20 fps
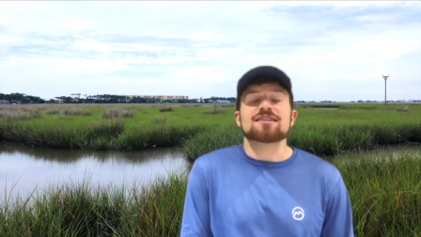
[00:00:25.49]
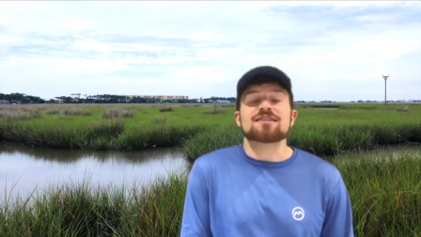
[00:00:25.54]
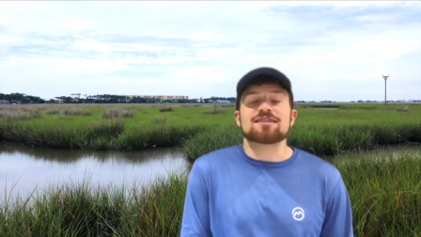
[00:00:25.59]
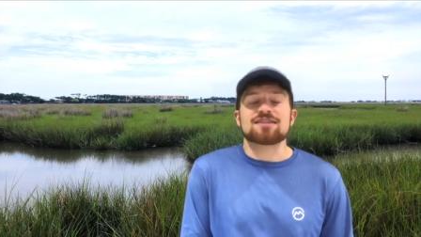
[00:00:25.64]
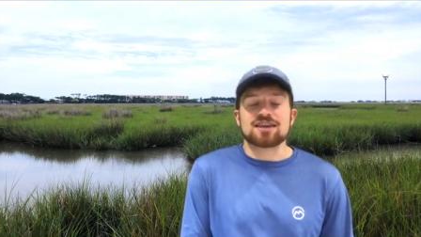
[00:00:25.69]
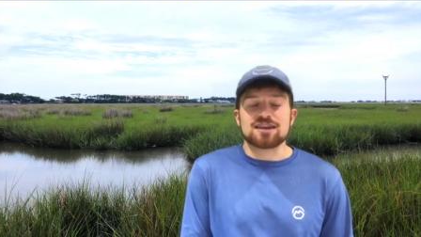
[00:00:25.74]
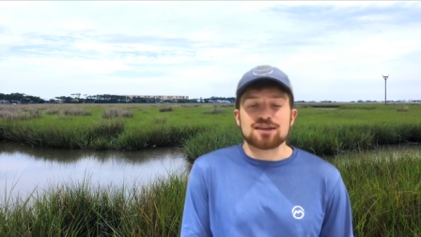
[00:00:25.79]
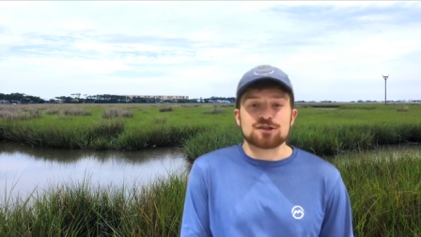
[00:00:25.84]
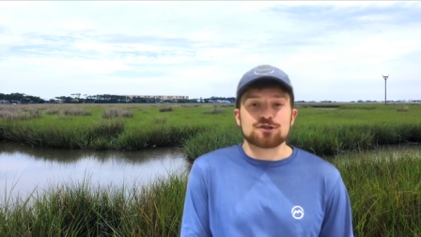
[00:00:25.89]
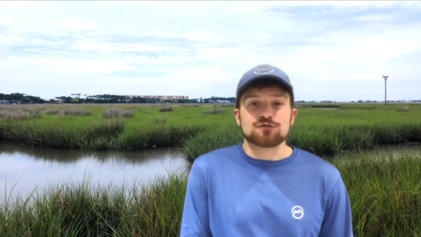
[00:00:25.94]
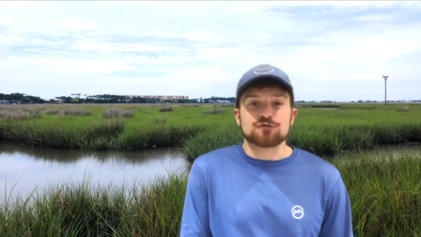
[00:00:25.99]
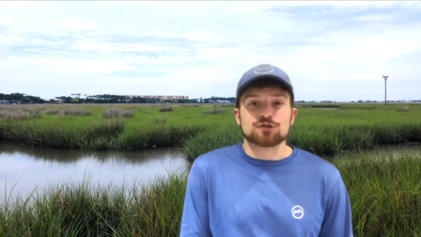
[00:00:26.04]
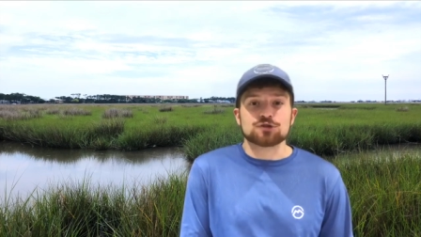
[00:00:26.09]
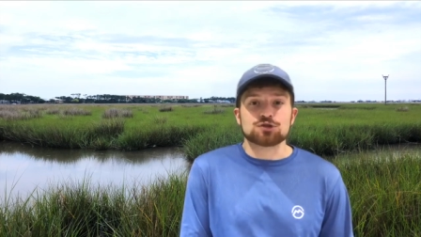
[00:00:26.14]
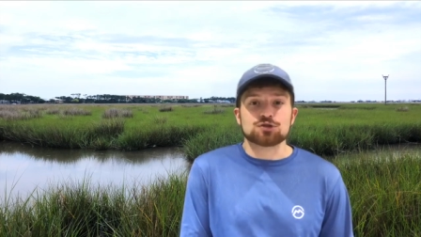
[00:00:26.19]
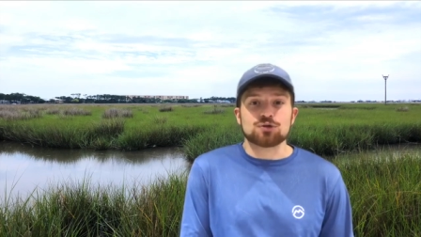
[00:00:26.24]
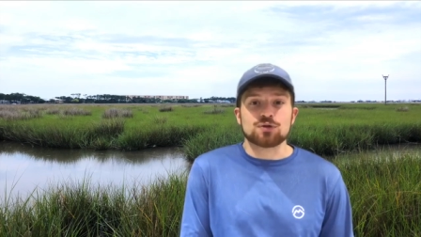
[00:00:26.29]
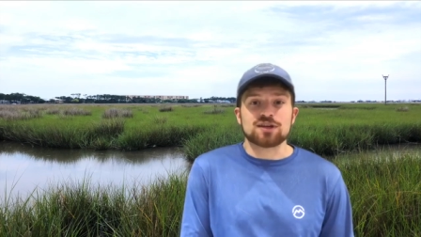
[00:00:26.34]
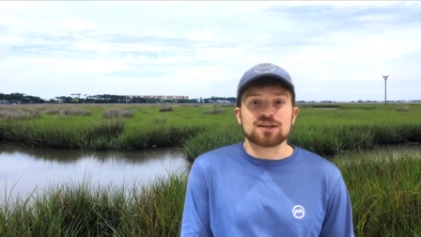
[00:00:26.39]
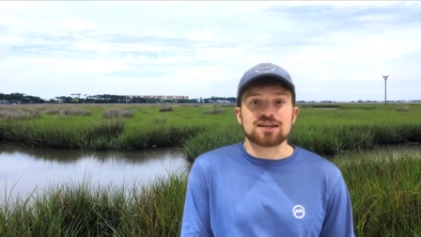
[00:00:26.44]
thank you for
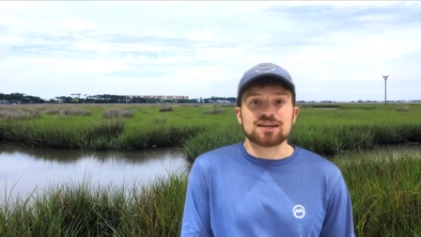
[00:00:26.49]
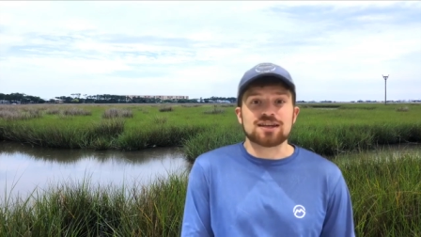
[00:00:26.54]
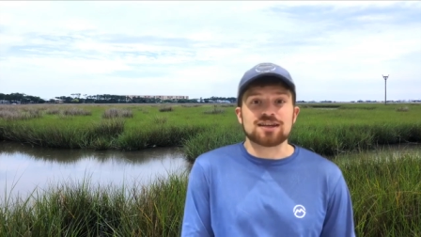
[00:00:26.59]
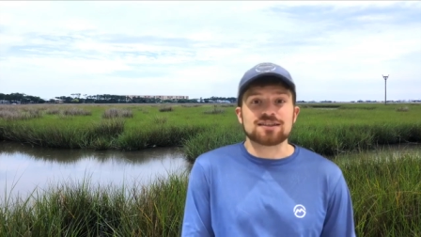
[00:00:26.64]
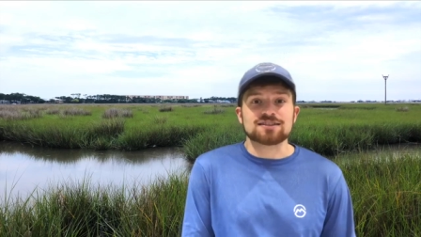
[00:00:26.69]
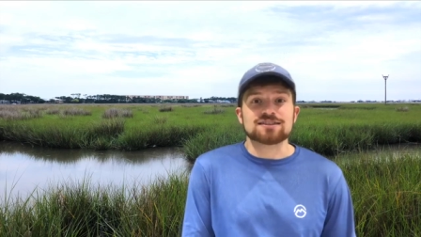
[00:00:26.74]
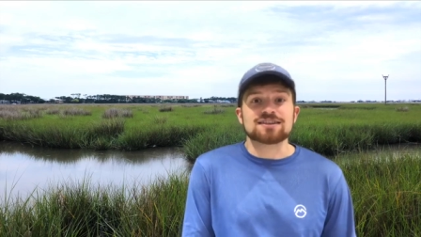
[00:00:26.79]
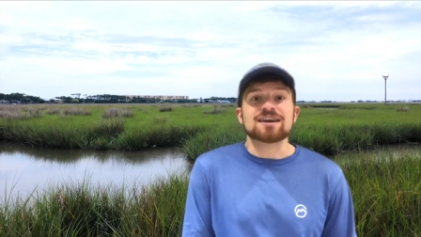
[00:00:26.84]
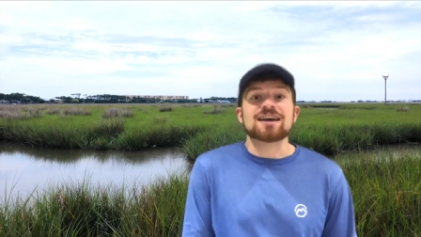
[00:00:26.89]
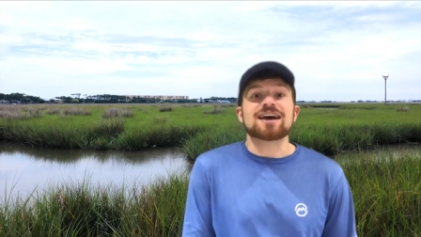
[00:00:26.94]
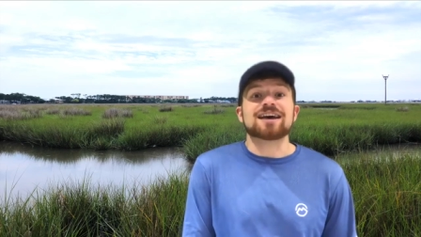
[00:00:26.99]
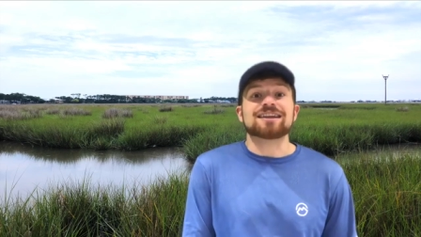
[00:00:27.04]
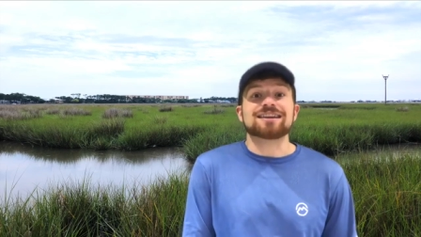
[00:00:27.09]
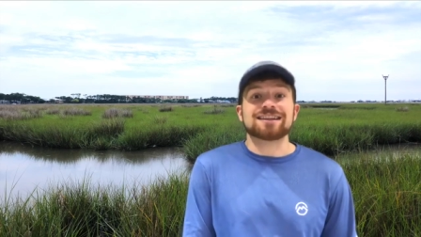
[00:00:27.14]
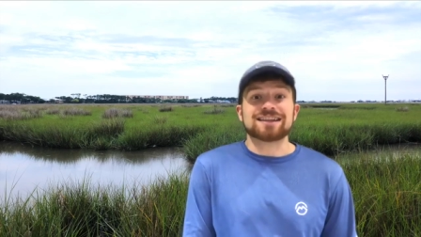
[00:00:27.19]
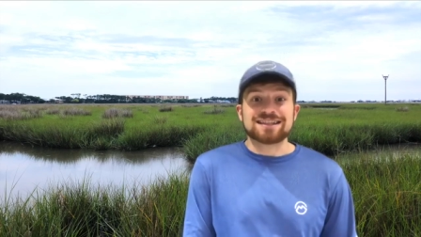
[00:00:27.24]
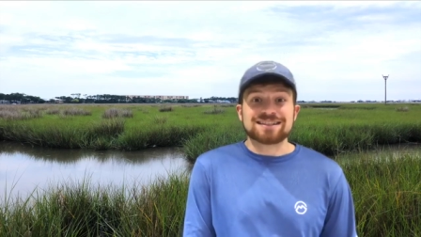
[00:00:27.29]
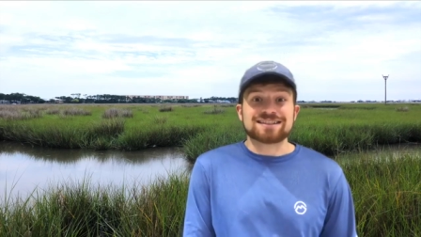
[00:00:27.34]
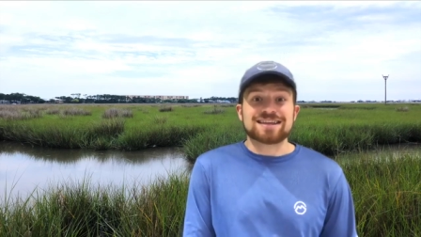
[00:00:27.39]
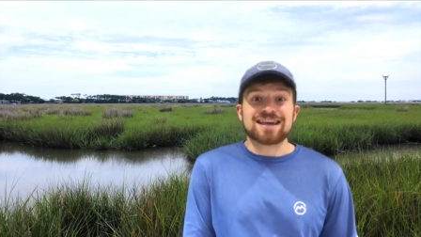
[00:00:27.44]
joining us and
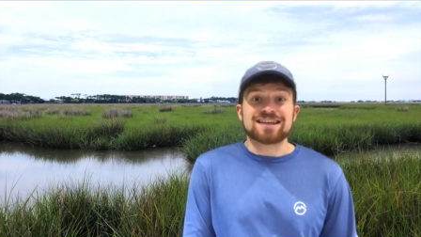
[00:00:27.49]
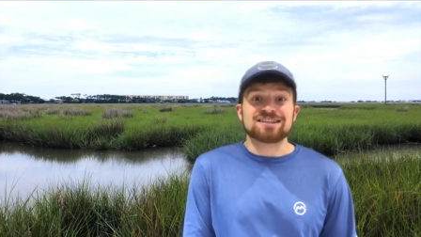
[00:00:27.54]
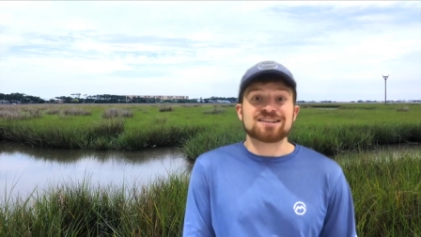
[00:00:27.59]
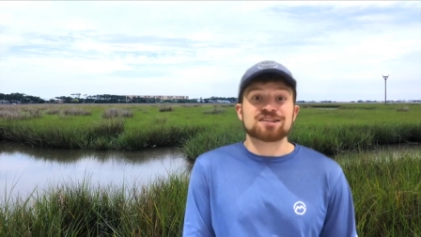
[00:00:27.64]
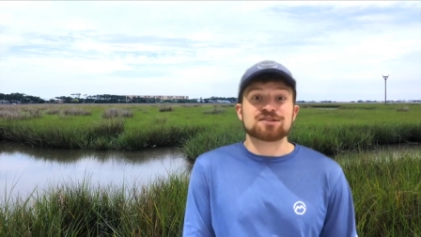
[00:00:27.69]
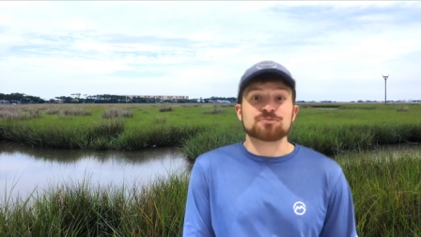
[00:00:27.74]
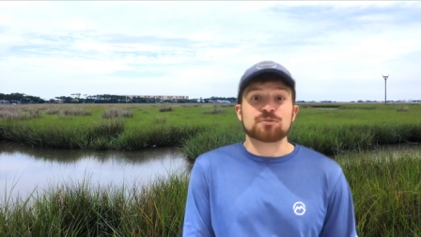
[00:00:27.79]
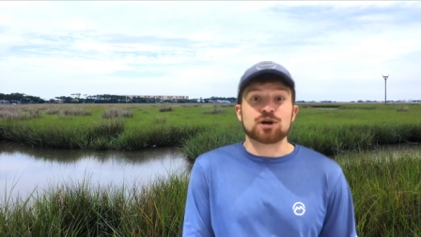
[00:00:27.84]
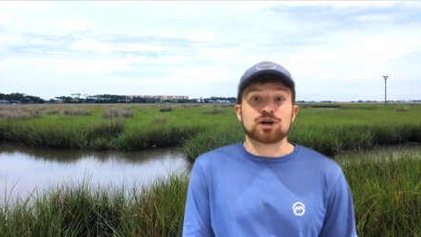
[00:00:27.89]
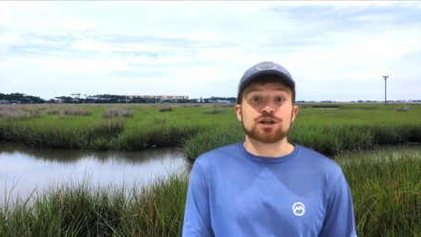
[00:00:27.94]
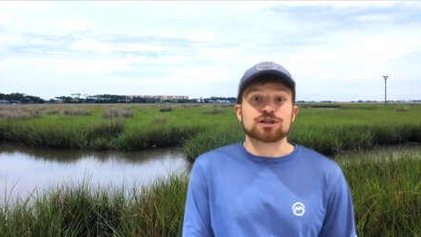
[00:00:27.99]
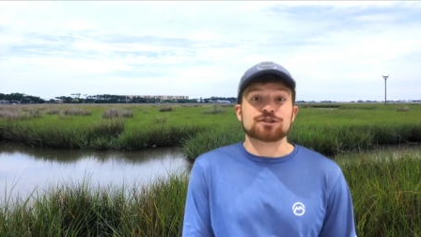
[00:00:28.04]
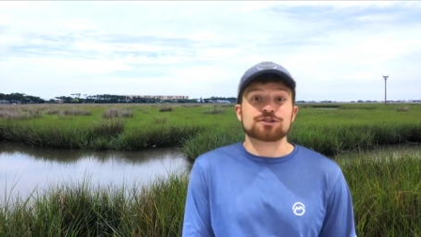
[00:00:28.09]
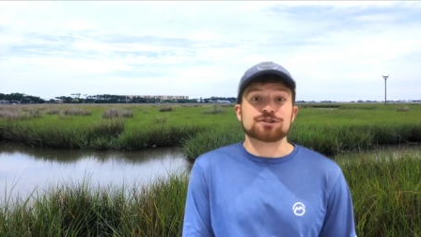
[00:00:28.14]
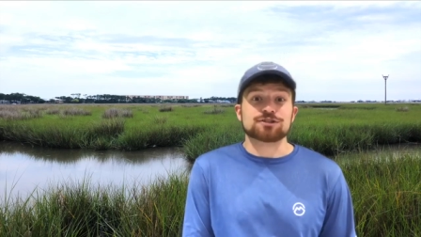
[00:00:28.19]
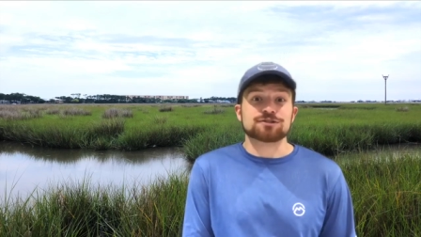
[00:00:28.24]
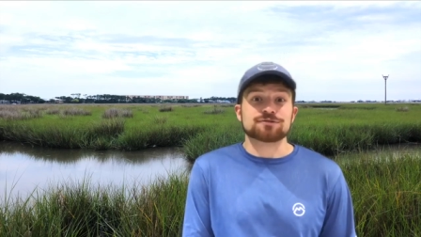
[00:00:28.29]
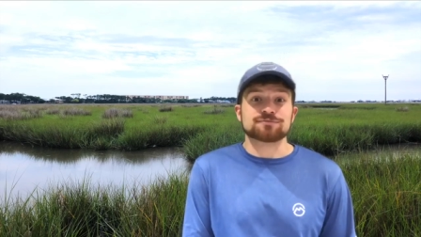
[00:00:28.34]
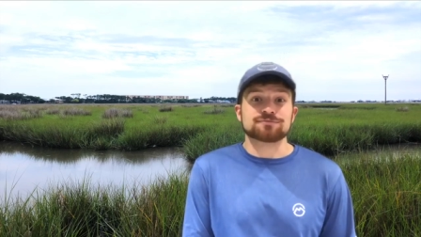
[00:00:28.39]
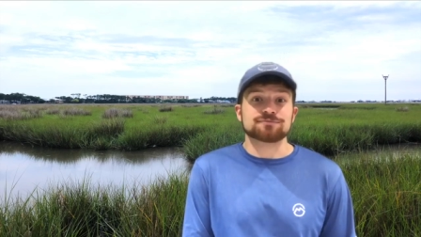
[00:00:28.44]
let's head to the
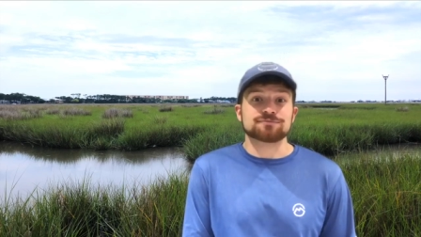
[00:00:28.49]
marsh.